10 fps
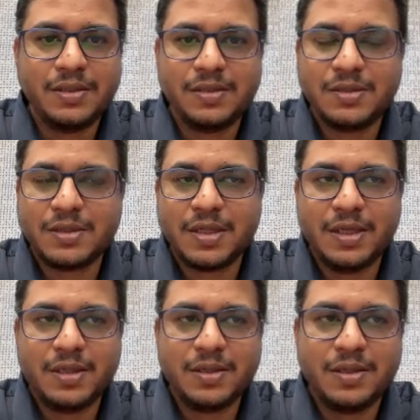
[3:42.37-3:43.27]
then just
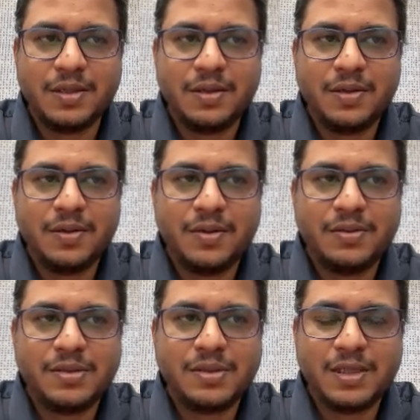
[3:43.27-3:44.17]
click
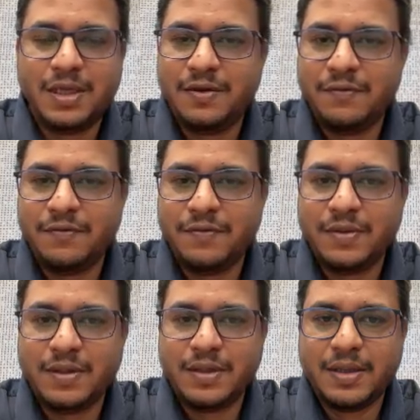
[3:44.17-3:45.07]
on Save
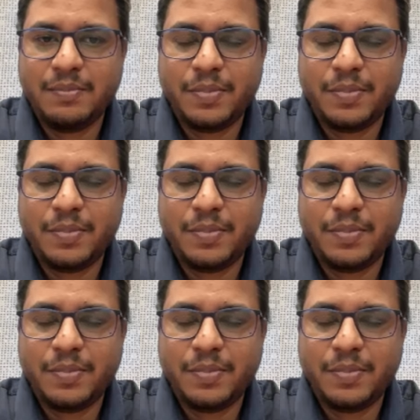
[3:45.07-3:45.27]
and